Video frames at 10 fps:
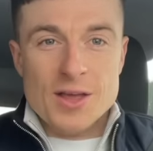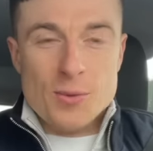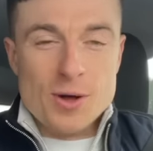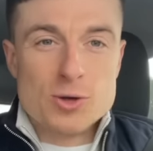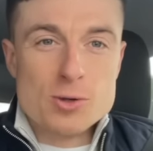
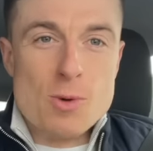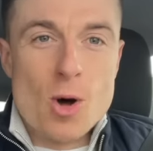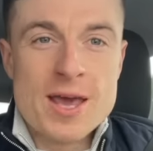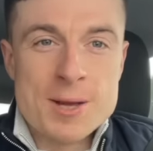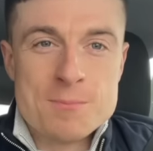Well, good
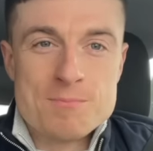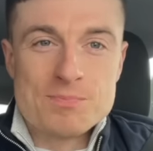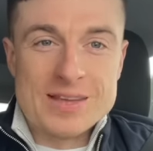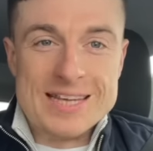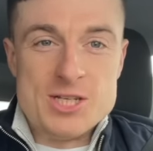morning.
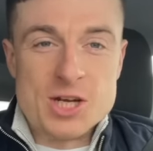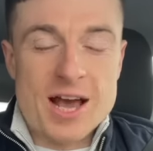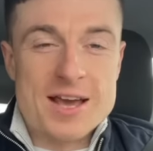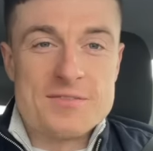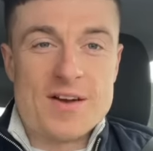Leeds
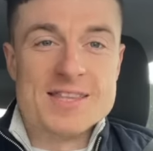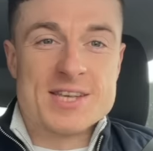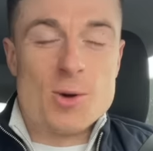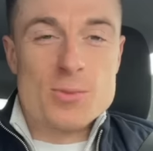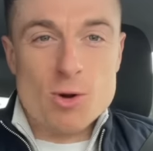United fans,
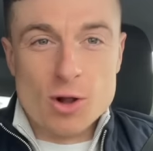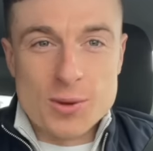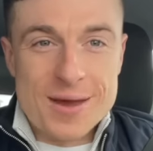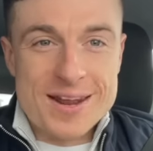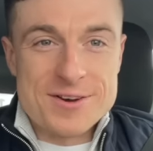I hope you're all
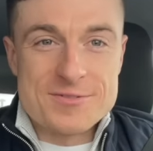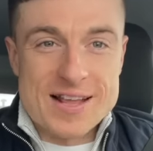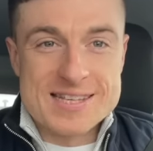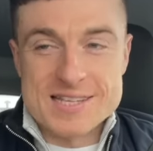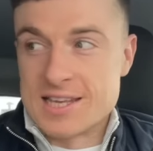doing
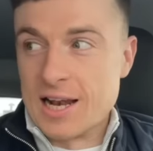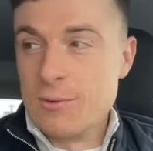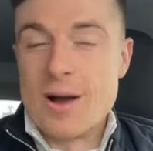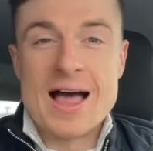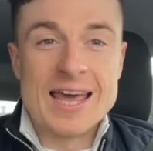fantastically
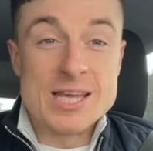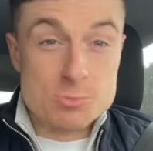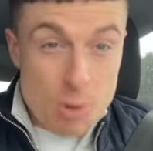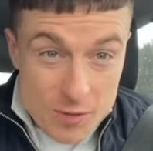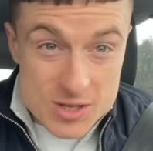well. It is
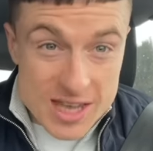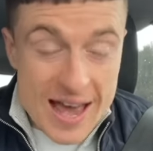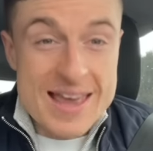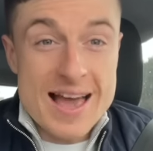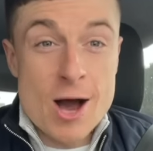Mother's
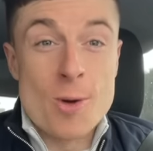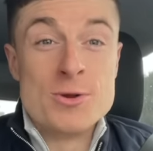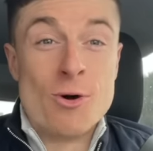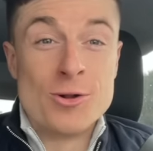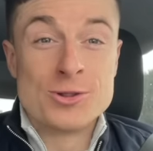Day. I hope
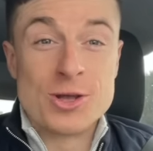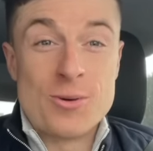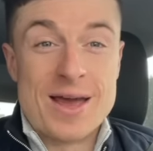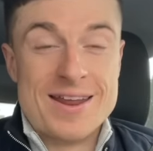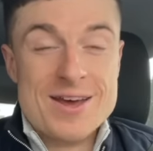you're all
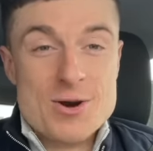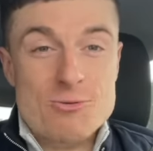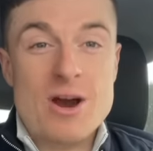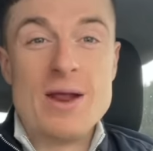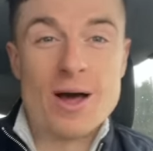doing
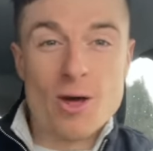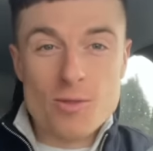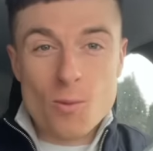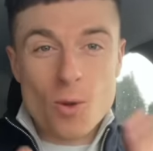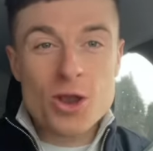really well. All
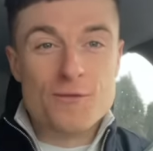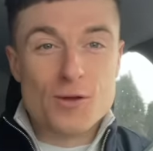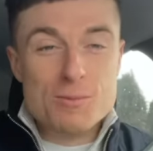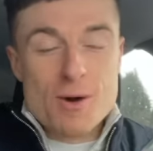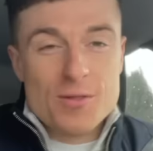the
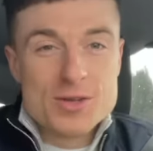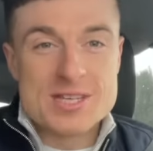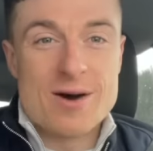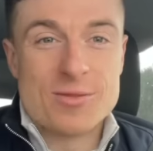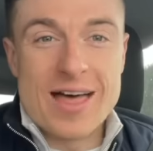wonderful mothers
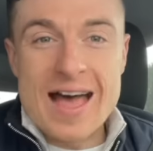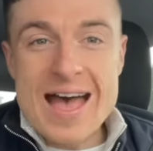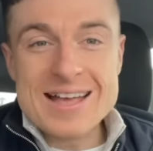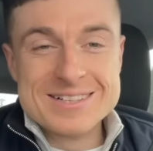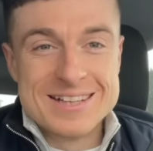out
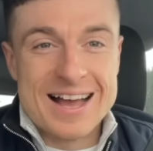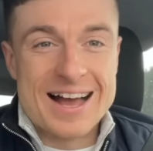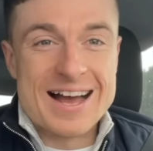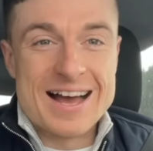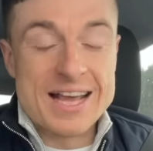there,
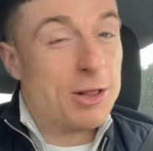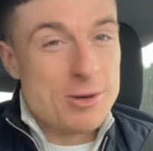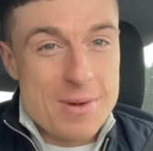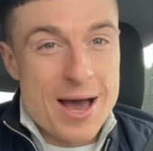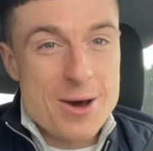uh,
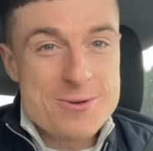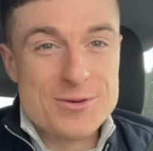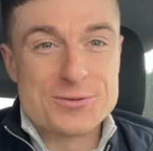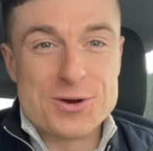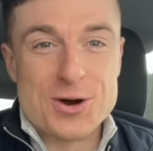including my own,
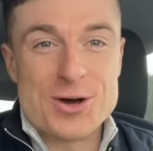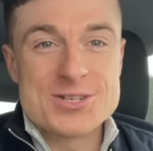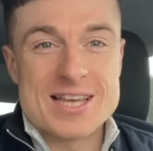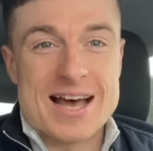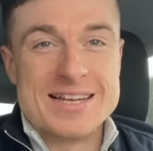of
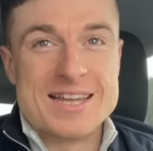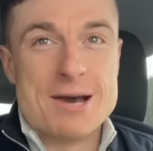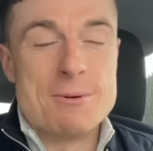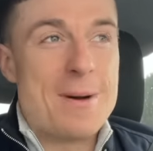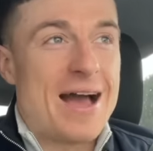course. And uh,
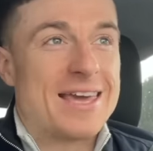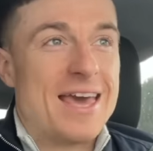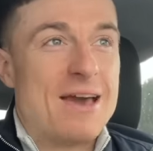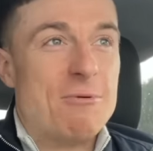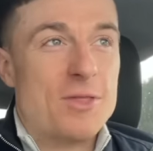we're back
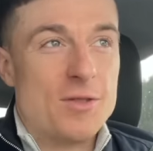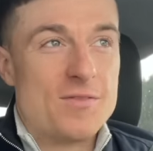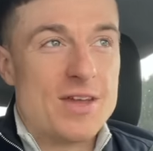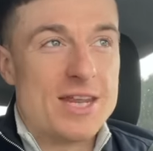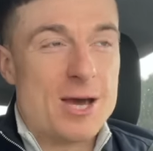here with another
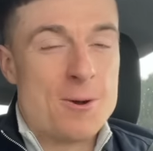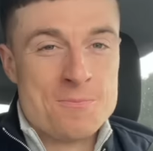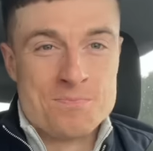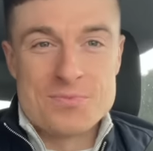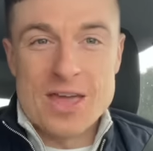video.
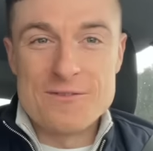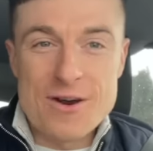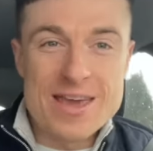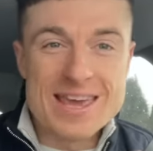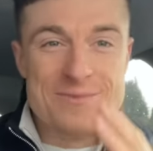A
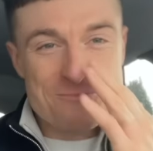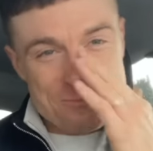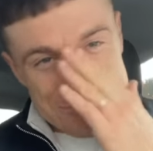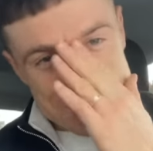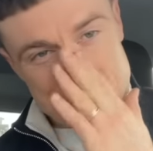very
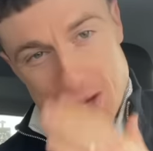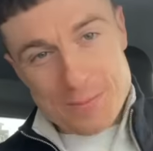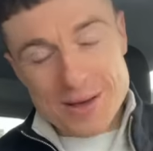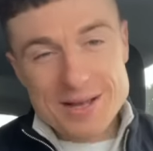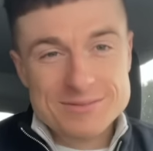
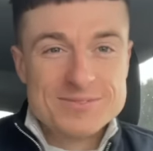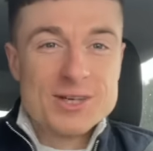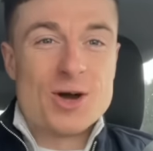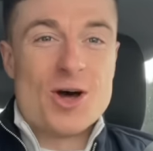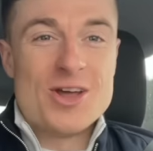chipper
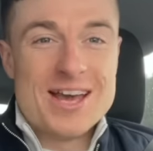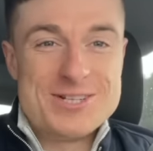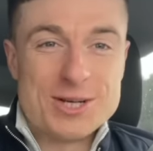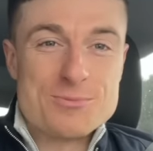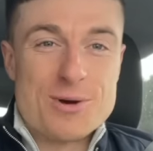Conor,
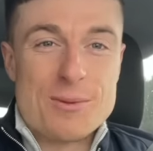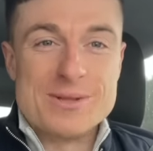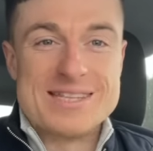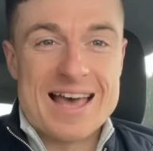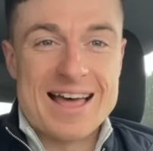as you can
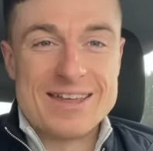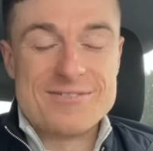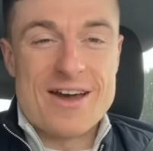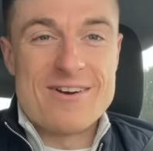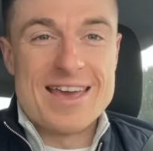probably tell. A
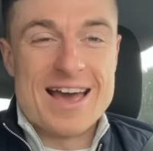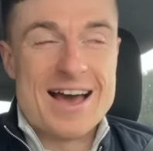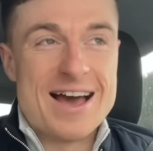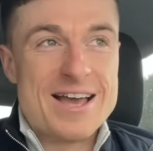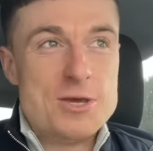very
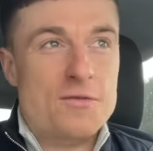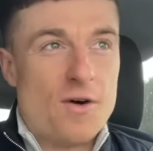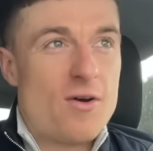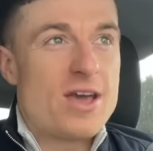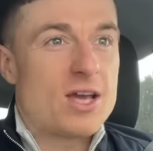uh,
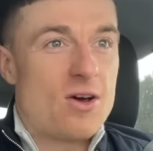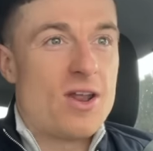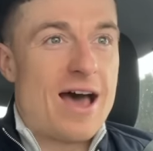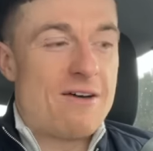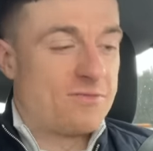euphoric Conor
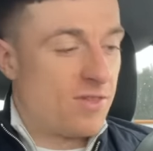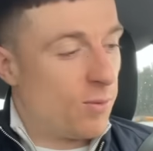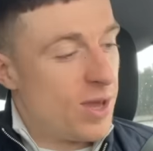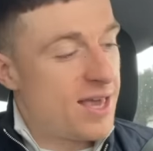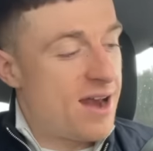after the
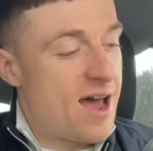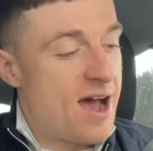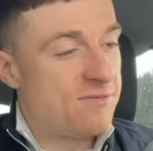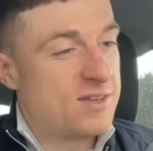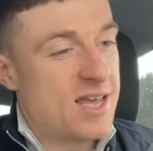weekend, I
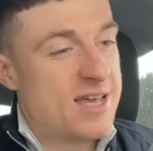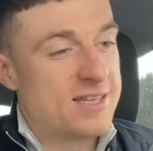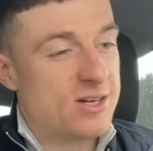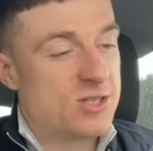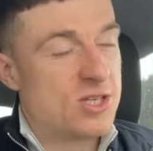have to say, as
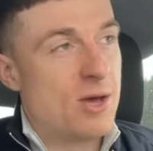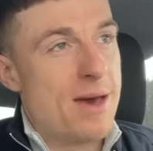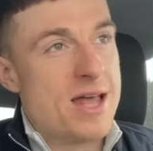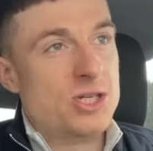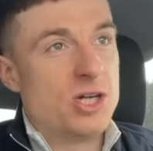I just turned
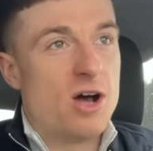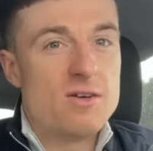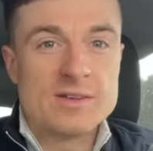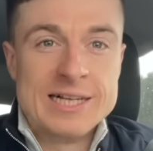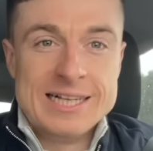my engine off.